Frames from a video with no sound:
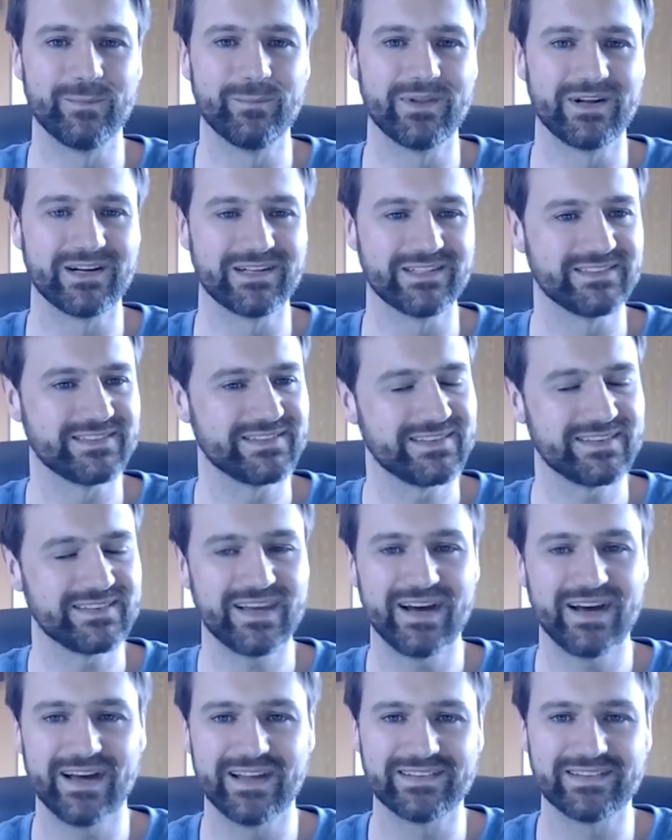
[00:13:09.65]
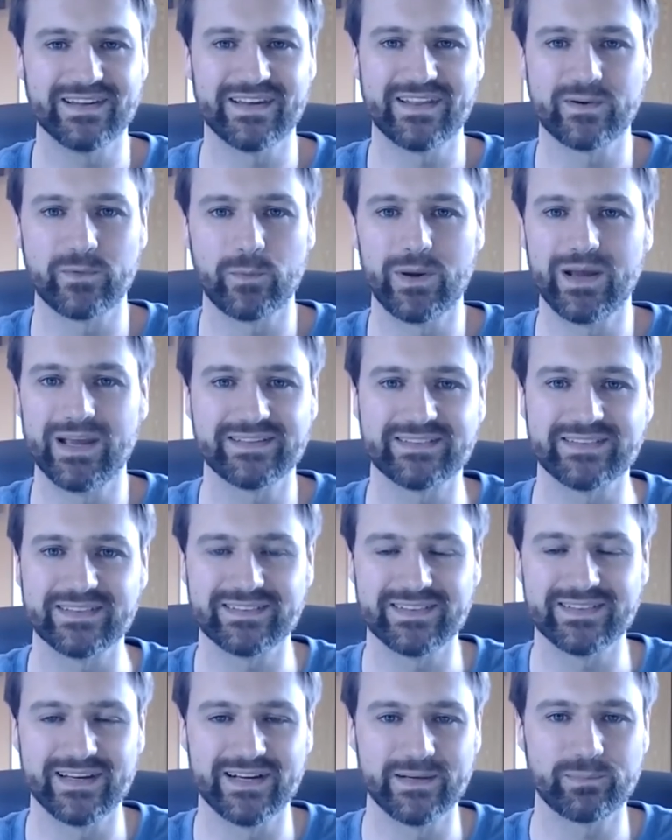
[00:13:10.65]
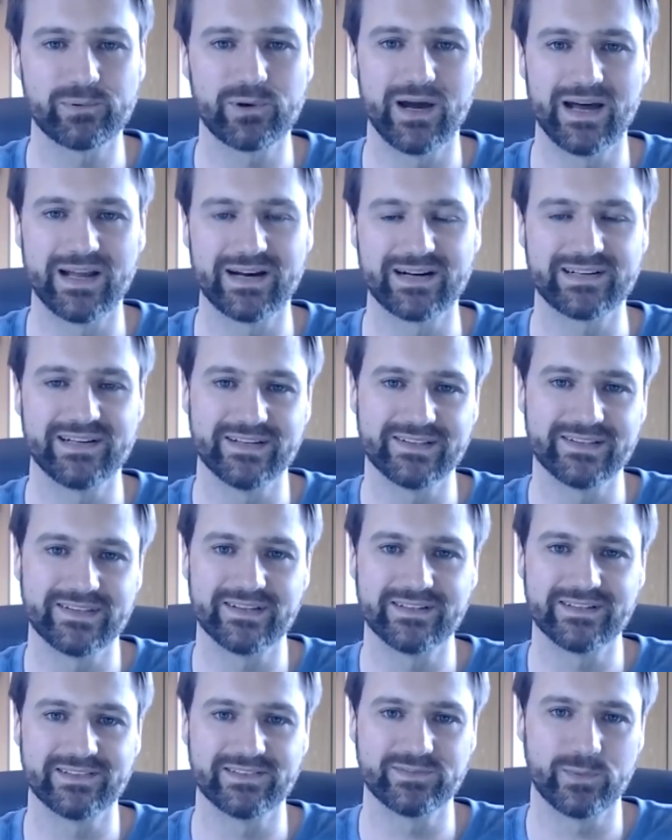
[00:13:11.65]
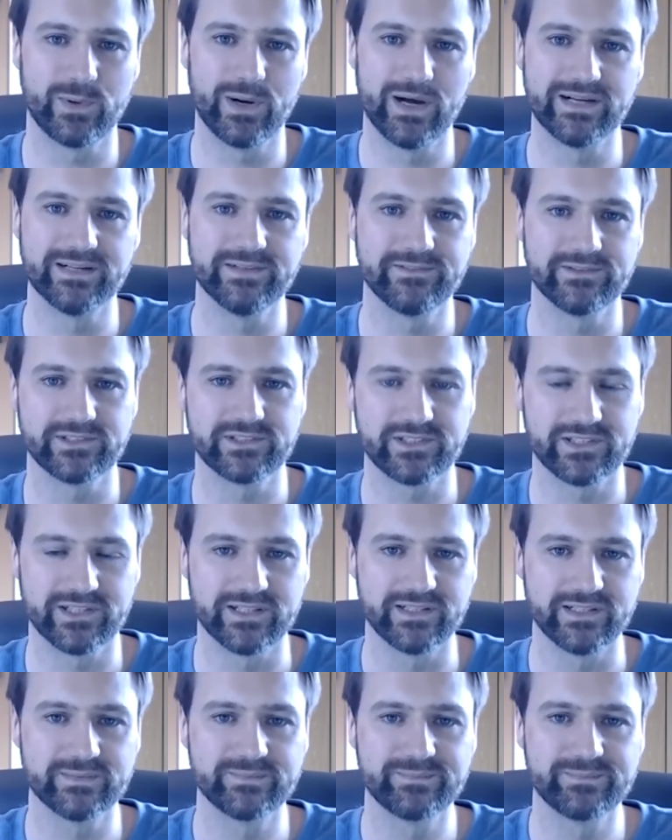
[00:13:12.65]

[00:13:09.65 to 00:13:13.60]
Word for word: There's tons of other ways to sell product out there as well, for sure.